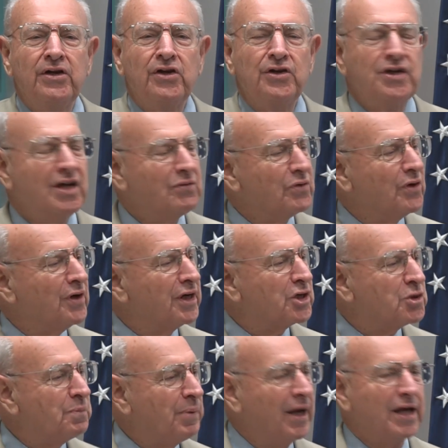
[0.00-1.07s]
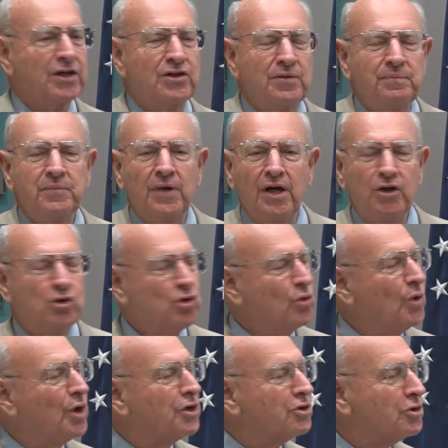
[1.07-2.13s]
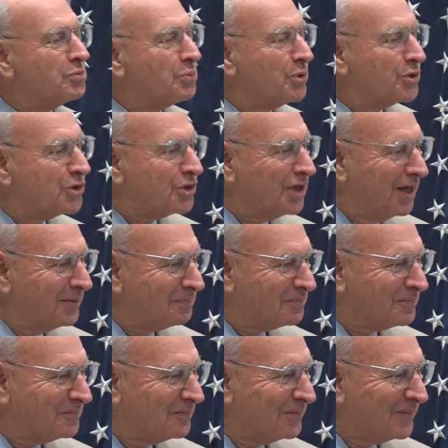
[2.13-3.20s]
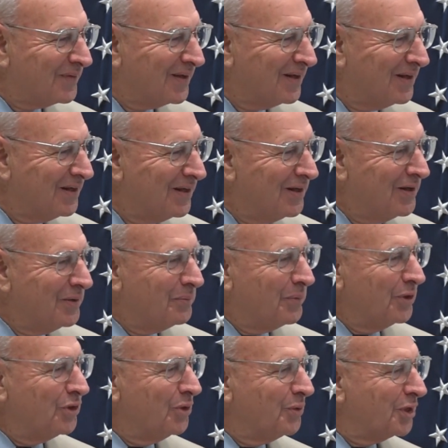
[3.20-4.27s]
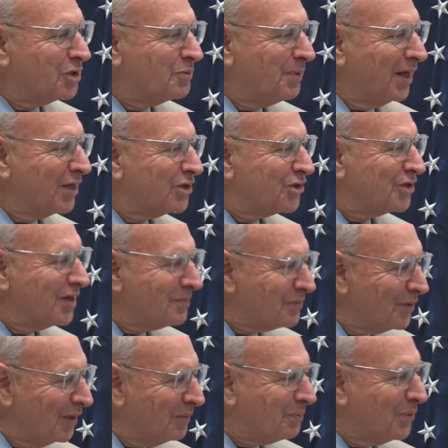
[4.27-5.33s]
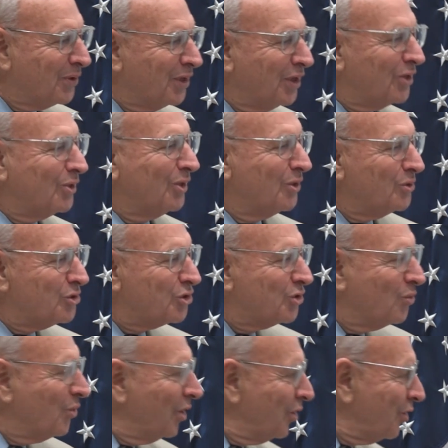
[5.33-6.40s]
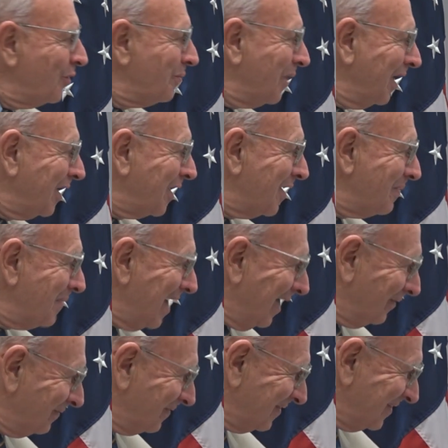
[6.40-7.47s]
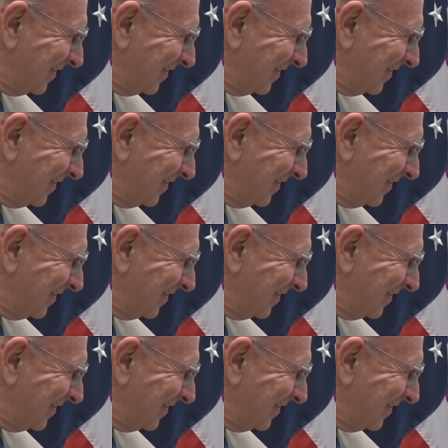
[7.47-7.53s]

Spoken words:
You never expect 200%, but you expect something pretty close to where you might come out.